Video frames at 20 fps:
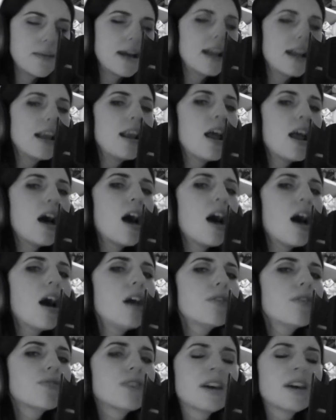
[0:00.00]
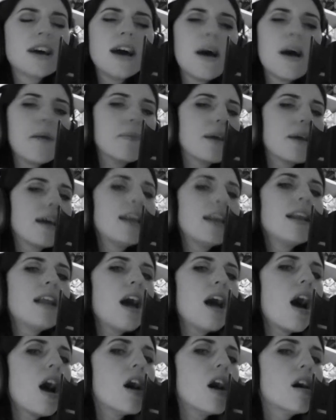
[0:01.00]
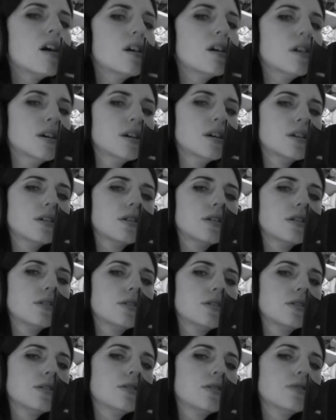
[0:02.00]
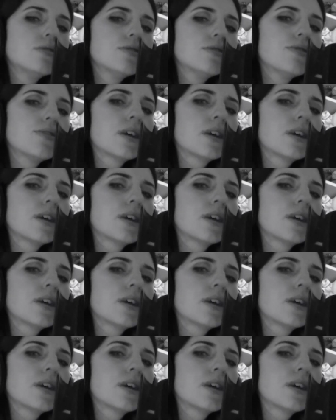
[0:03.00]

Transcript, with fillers: My love, my love.